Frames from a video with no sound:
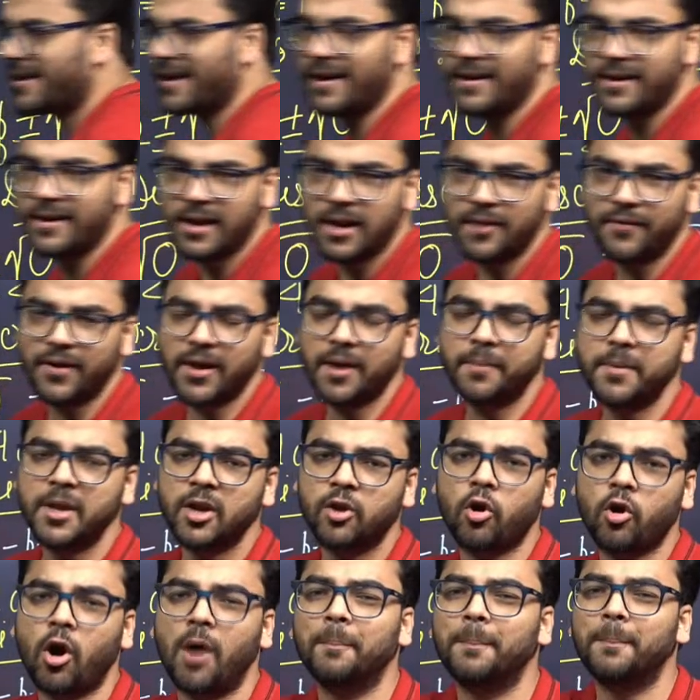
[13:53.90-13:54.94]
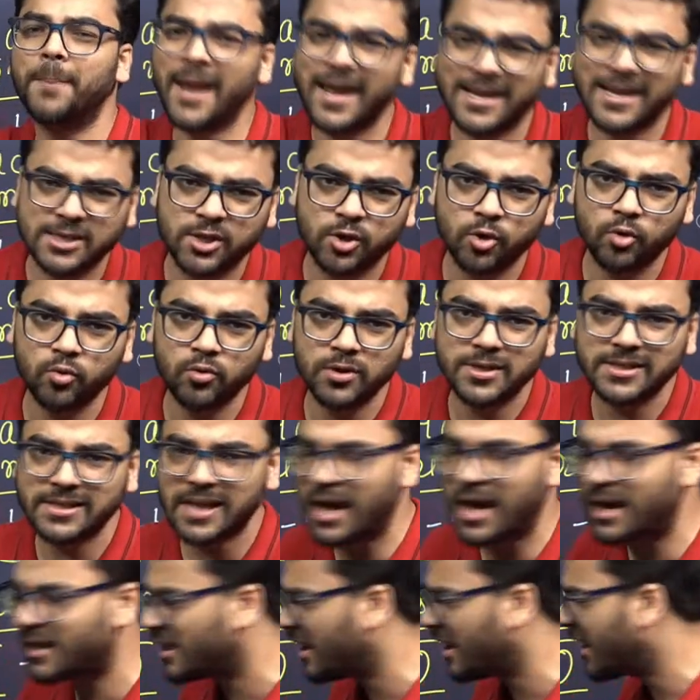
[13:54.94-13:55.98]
grade eleven. I mean, complex roots are